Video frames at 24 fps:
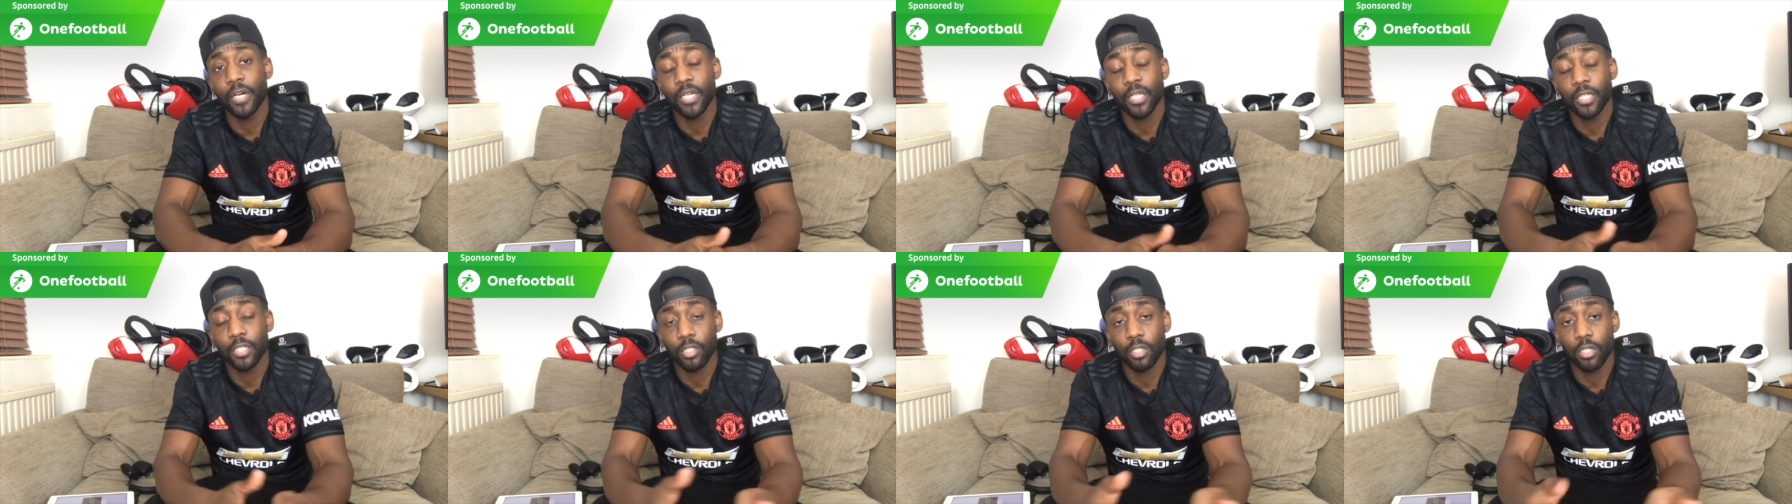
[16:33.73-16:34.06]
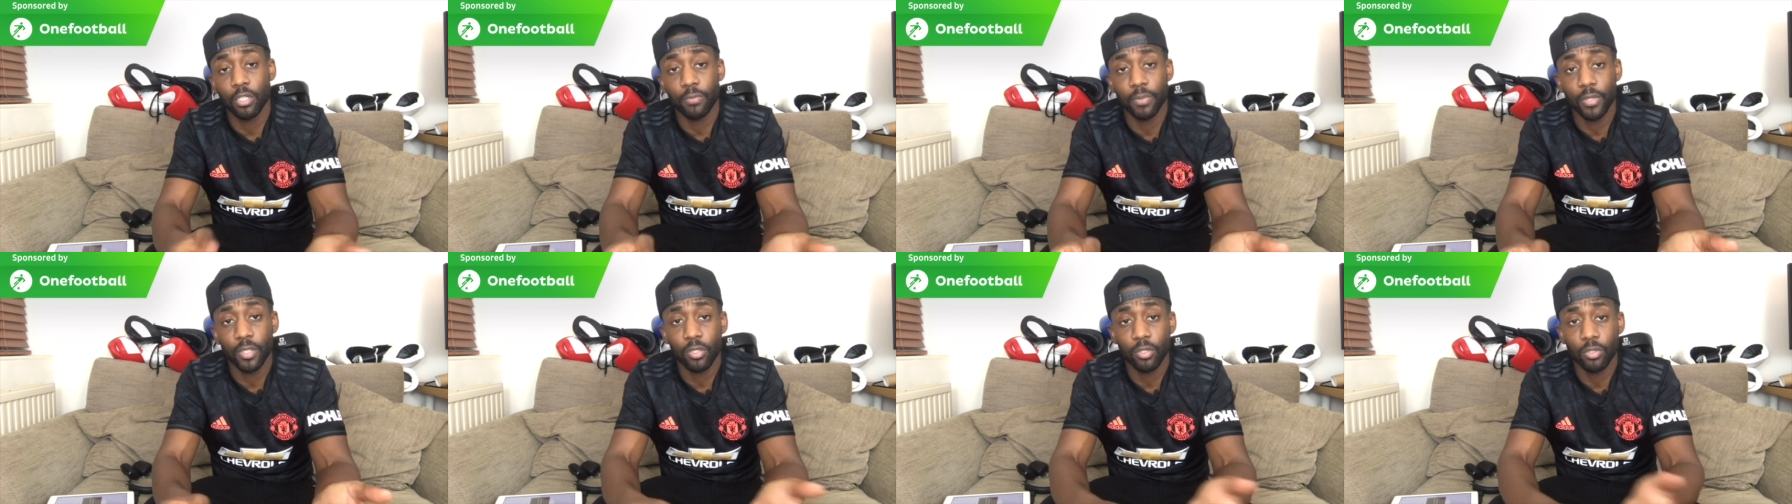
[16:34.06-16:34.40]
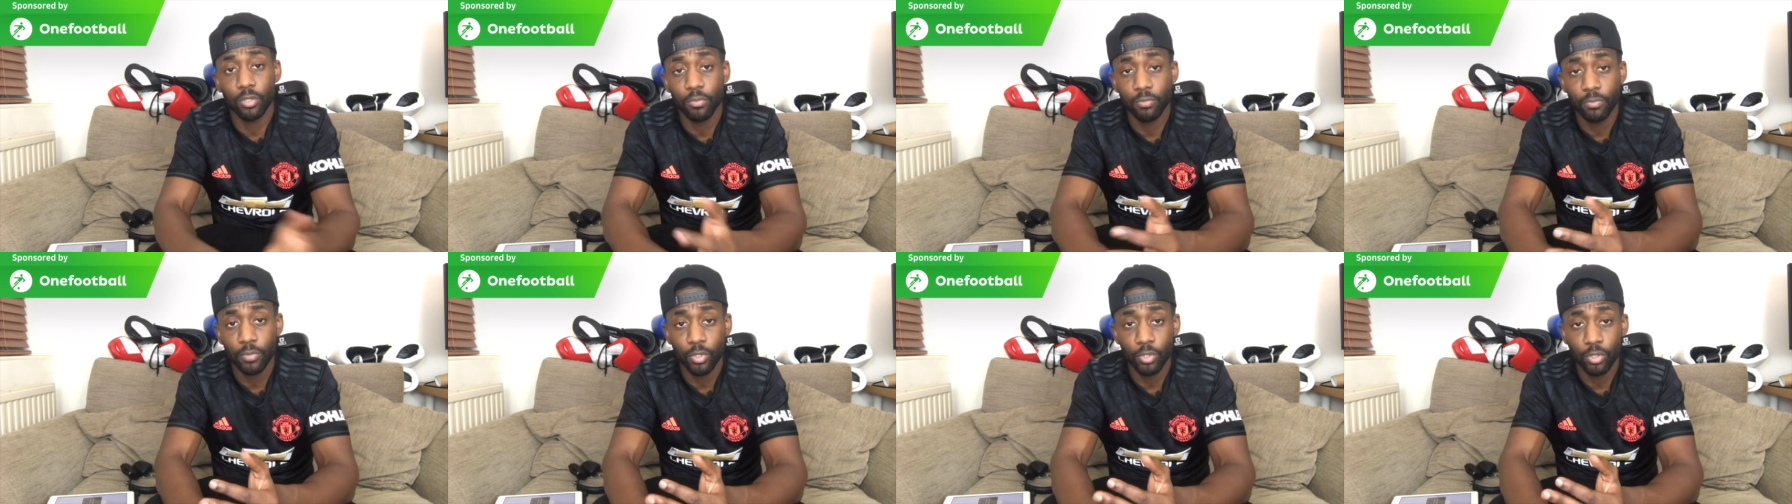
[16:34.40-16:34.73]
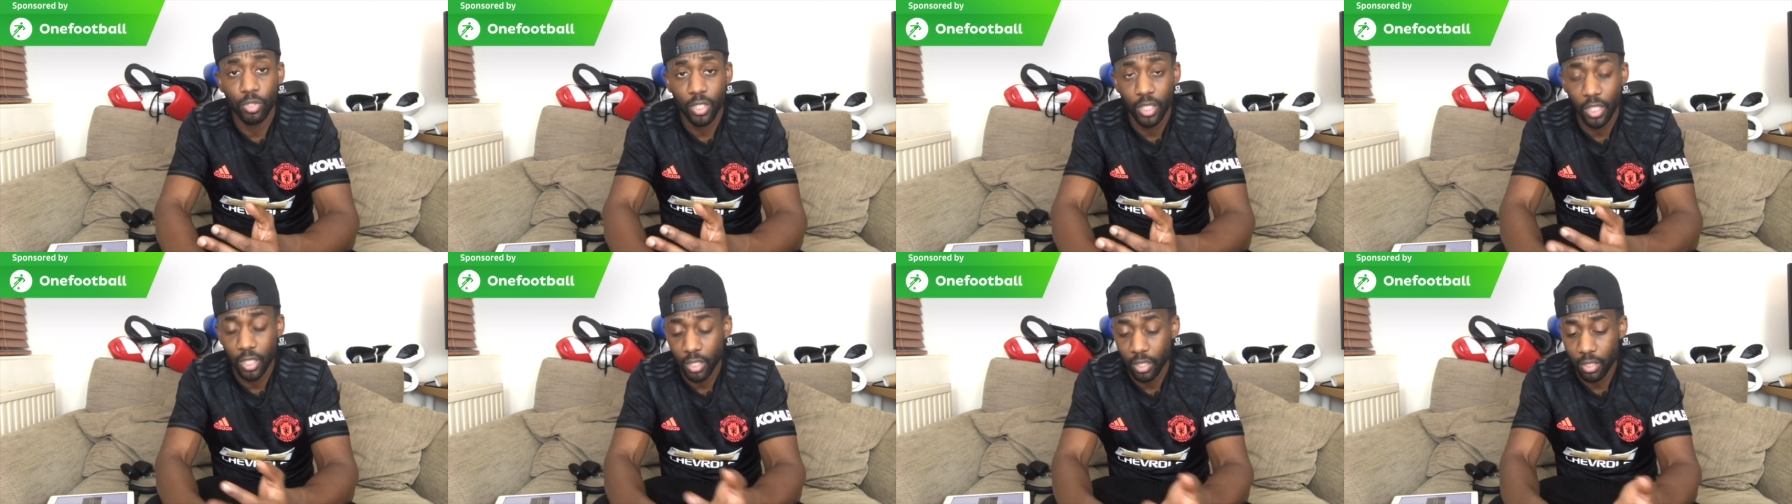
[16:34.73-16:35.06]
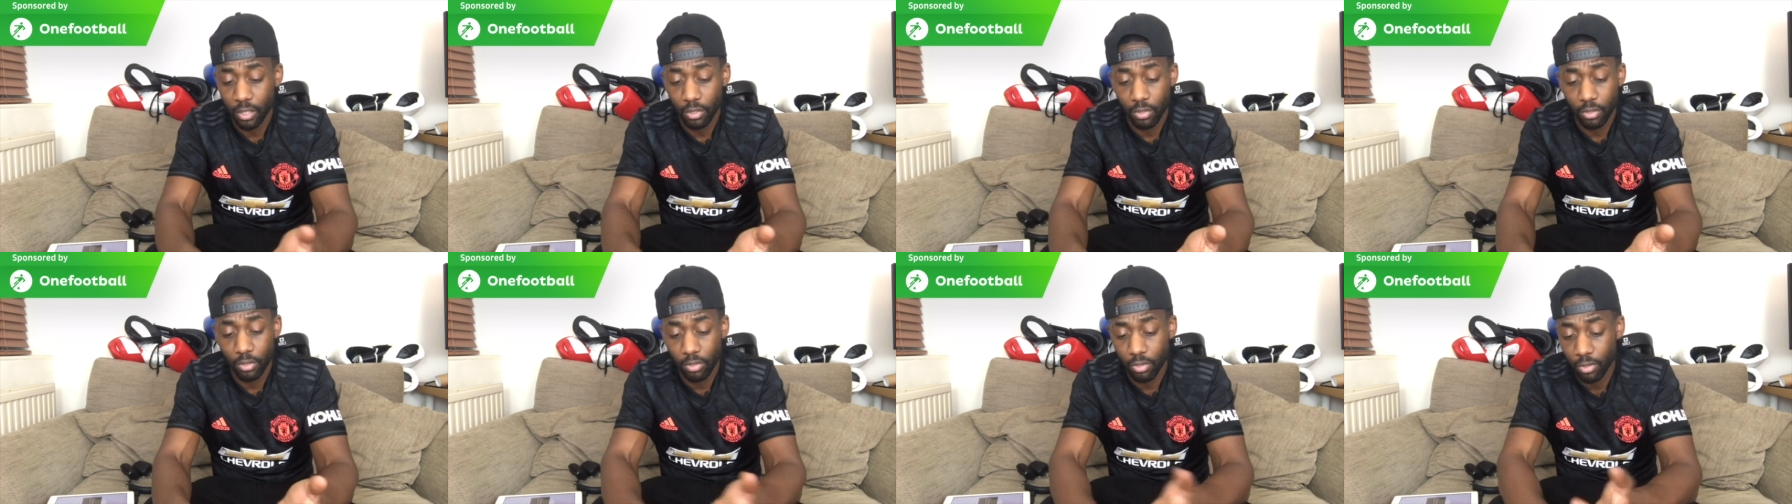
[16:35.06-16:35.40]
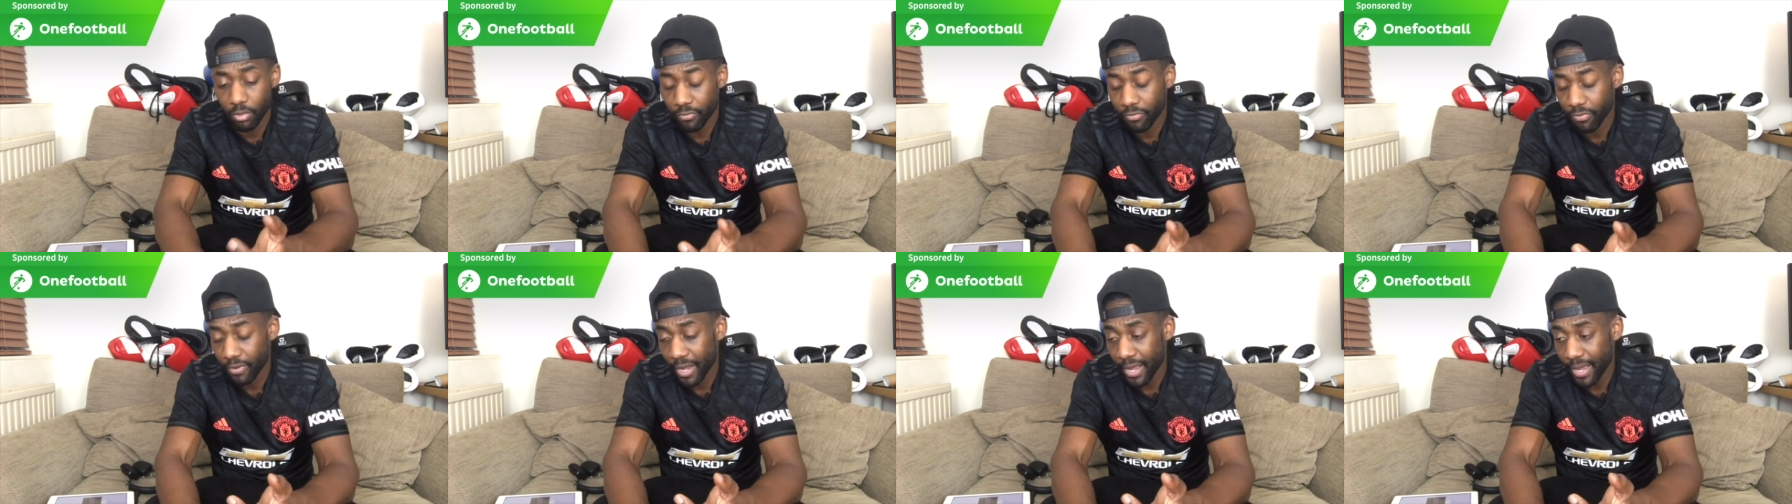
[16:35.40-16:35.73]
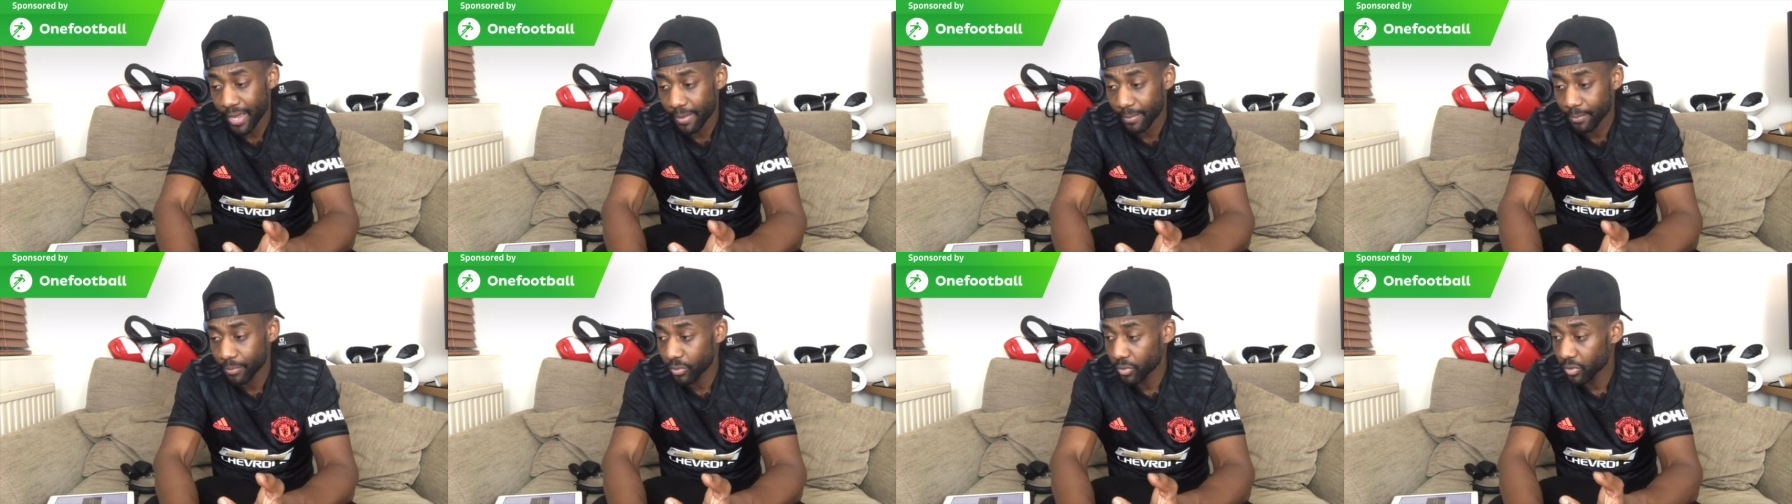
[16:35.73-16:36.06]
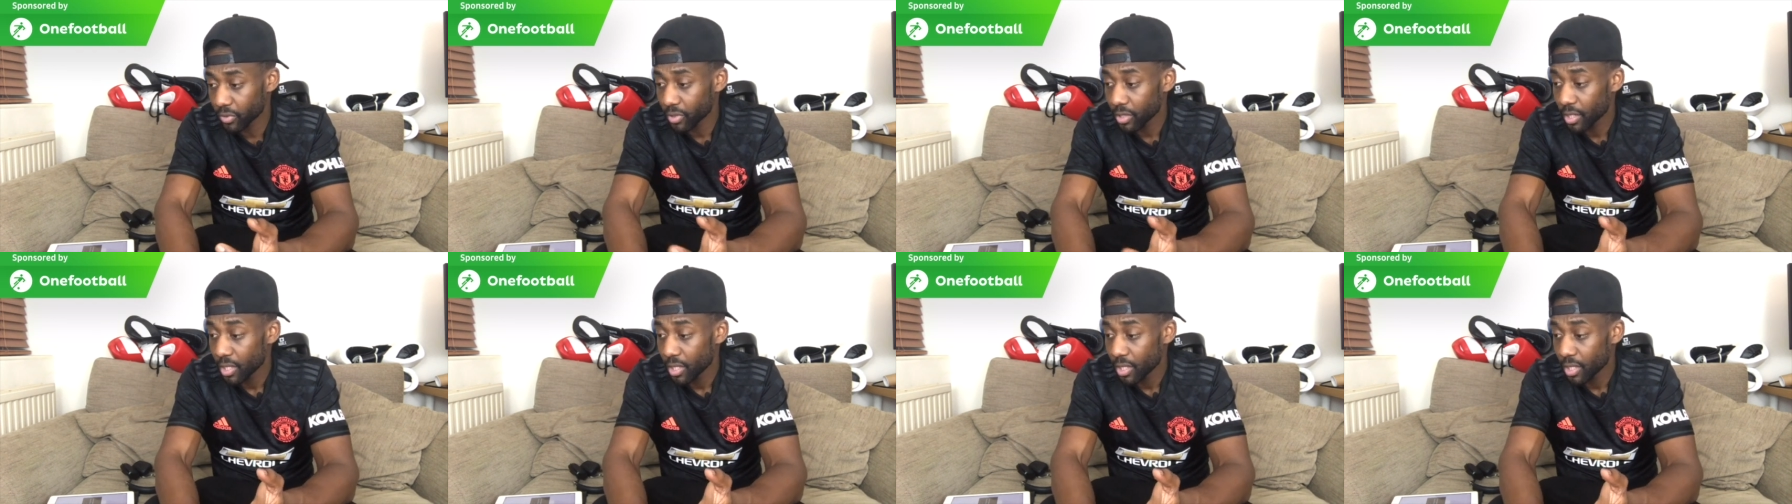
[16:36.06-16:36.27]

There's gonna be good music, good vibes,